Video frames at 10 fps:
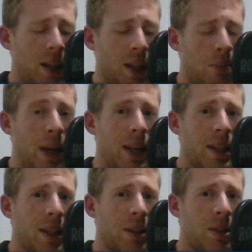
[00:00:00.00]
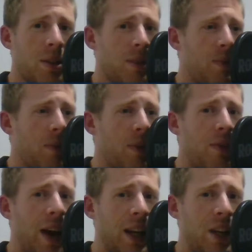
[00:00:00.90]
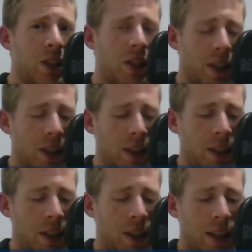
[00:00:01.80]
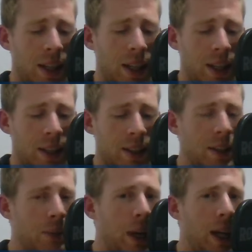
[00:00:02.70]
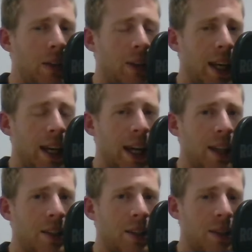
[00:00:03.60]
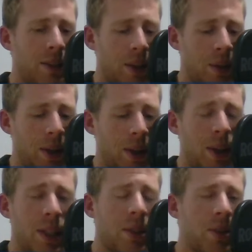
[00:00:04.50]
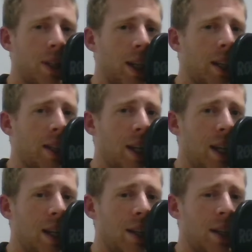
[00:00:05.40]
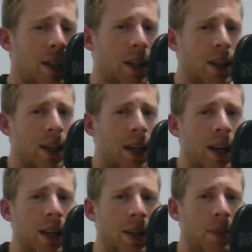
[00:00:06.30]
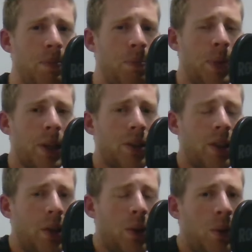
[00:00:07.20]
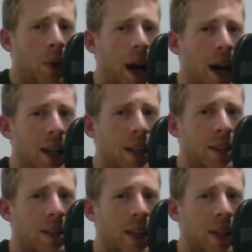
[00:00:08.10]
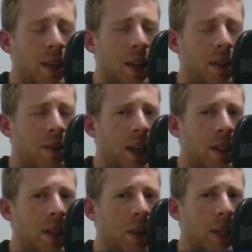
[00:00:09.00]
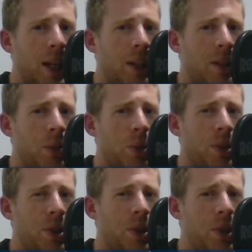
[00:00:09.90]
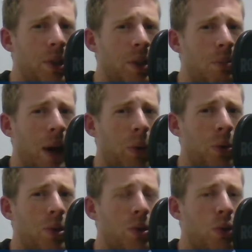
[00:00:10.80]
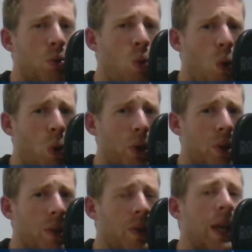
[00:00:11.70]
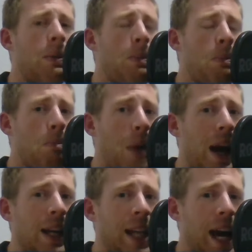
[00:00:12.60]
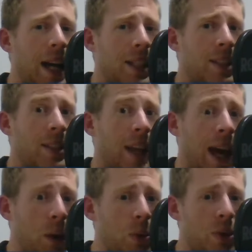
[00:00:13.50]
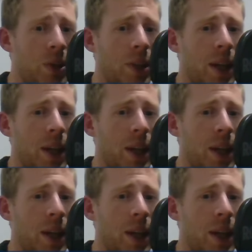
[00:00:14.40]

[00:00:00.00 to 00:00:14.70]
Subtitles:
ability to just vanish. Smiley, grinny cat. So quite interesting indeed. So Alice, at the end of last chapter, Alice was just about to walk to the Mad Hatter's house.